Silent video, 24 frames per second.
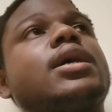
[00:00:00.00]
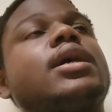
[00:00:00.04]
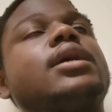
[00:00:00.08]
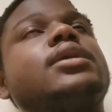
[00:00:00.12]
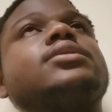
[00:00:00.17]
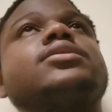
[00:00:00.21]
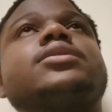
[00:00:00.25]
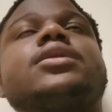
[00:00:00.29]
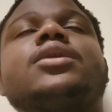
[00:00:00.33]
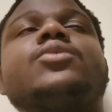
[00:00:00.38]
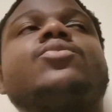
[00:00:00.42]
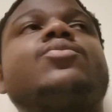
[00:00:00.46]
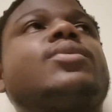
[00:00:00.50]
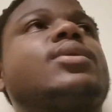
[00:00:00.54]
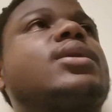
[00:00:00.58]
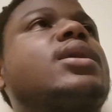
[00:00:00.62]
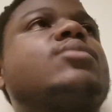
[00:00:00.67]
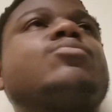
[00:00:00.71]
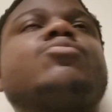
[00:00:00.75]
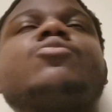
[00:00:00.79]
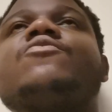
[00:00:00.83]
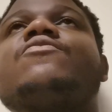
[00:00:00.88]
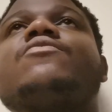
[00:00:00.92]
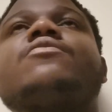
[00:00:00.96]
and then we
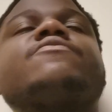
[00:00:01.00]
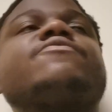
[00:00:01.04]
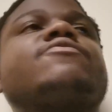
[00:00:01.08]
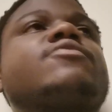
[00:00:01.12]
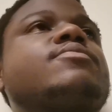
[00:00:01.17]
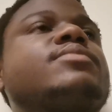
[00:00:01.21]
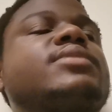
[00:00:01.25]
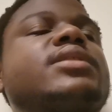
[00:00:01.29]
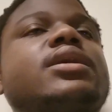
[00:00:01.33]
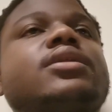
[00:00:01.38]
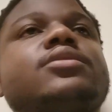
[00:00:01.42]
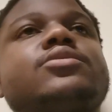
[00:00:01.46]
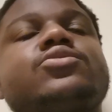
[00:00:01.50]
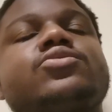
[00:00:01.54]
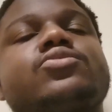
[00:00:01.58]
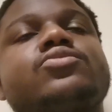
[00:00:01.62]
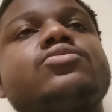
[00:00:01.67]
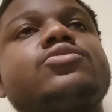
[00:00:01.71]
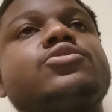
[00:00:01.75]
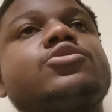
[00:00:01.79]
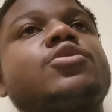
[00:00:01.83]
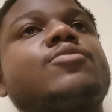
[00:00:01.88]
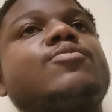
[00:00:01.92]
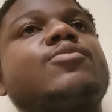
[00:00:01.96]
can move on from there
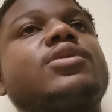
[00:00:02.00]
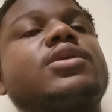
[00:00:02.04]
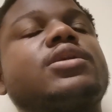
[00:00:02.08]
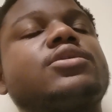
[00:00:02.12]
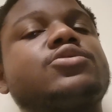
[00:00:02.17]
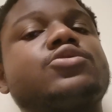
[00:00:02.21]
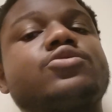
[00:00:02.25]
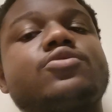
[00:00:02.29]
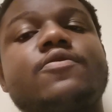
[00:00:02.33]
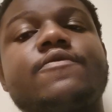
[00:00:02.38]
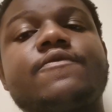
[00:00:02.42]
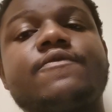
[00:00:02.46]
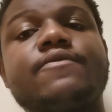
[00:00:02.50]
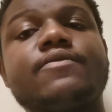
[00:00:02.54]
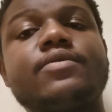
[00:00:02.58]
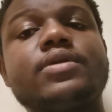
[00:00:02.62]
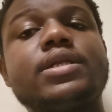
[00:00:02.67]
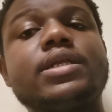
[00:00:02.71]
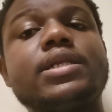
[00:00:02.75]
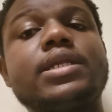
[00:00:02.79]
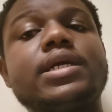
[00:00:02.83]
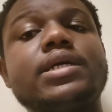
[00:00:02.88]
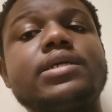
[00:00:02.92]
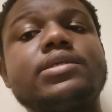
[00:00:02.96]
to some other stuff
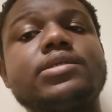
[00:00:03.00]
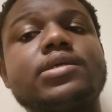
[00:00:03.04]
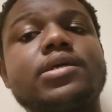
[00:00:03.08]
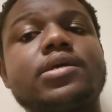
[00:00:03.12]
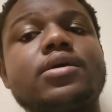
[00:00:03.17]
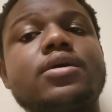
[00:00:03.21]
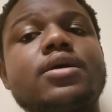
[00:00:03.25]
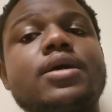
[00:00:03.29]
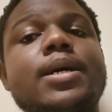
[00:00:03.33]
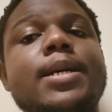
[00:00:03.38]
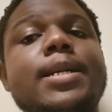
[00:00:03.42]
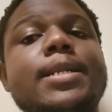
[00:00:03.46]
later.